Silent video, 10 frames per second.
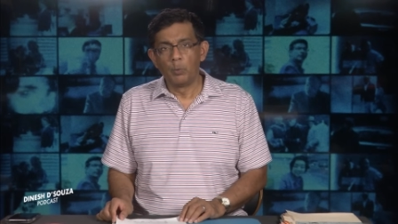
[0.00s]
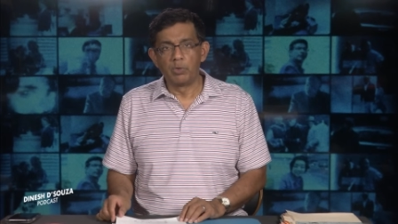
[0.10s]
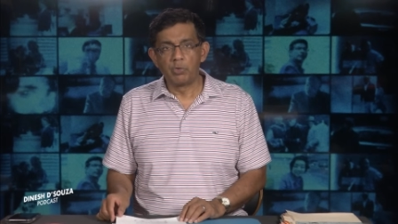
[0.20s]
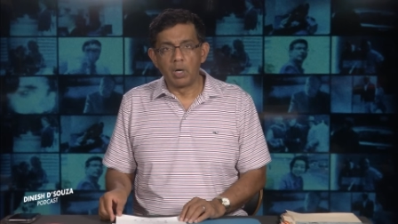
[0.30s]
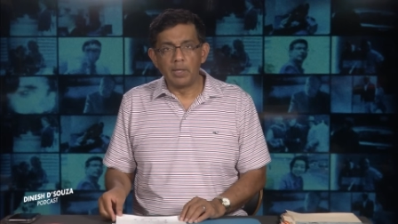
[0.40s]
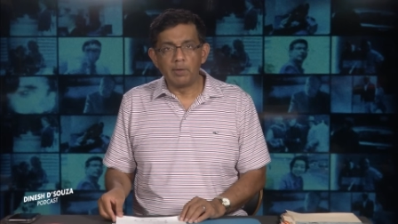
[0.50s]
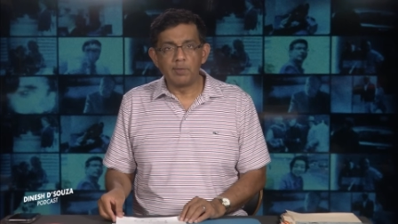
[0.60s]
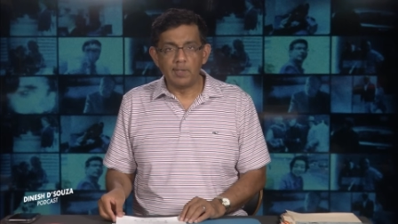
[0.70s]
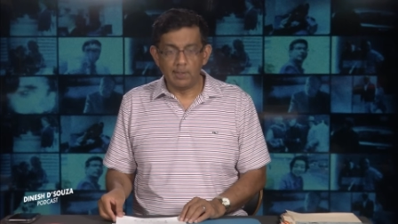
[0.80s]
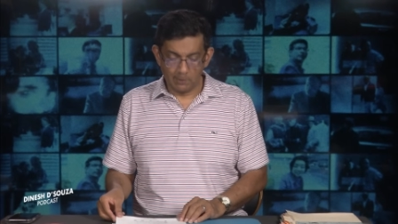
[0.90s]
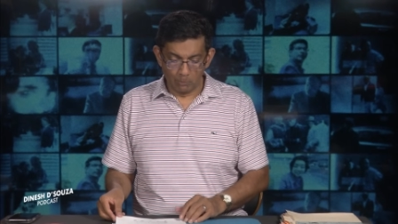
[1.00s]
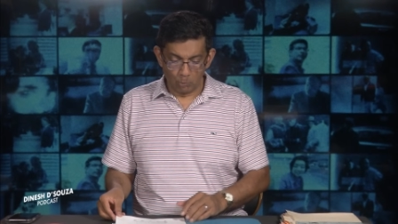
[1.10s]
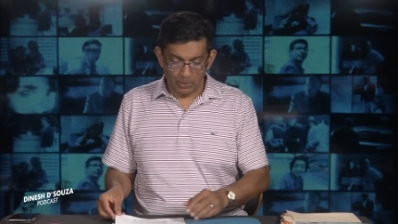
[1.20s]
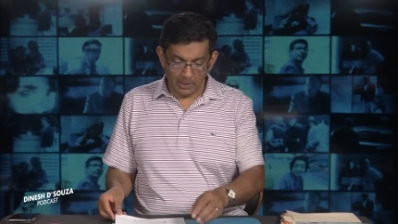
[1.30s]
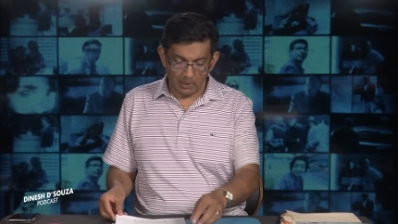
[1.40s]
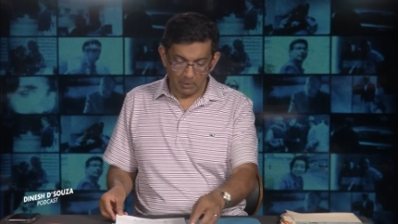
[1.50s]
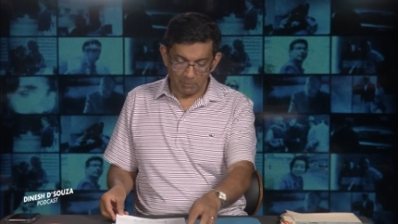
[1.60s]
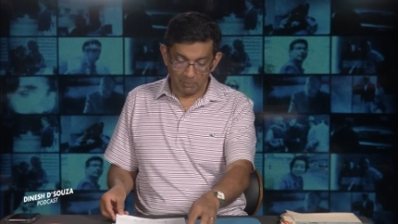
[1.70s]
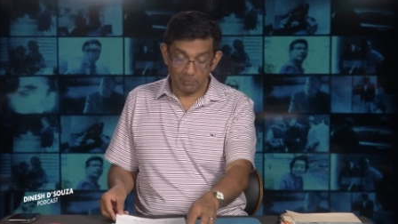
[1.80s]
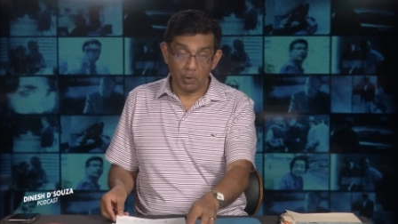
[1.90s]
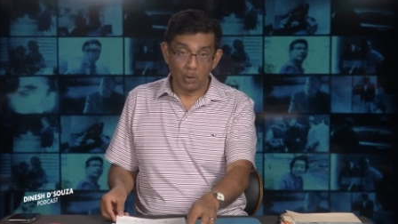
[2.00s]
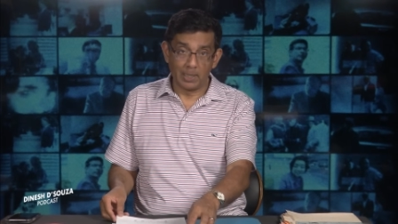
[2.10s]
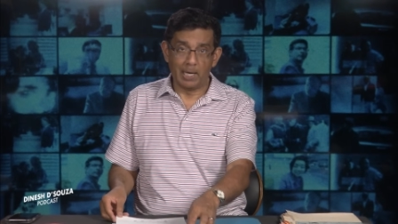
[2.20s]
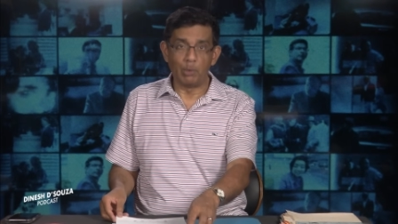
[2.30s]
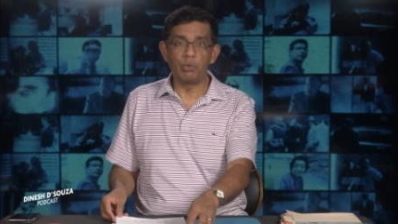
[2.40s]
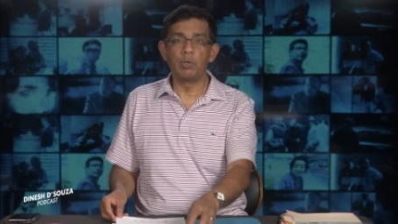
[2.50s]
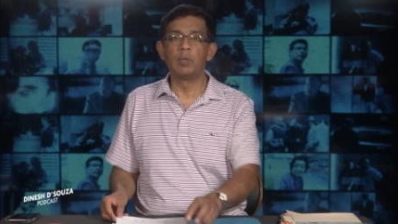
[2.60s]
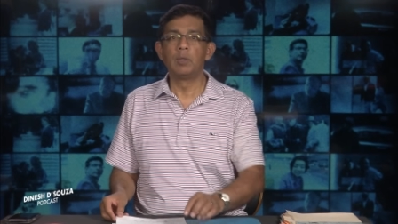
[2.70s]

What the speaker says: We're starting to see some real fallout